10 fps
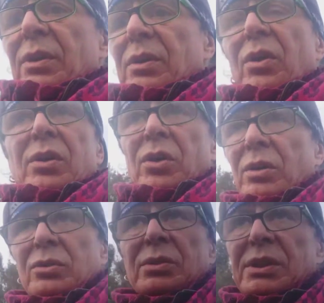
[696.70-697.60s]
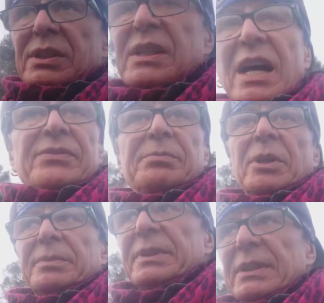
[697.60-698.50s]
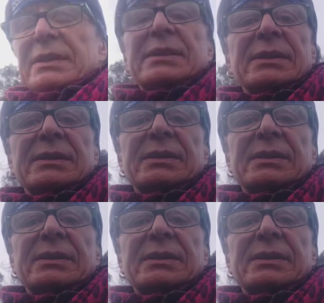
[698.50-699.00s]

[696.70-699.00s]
all good stuff, Bob Dylan.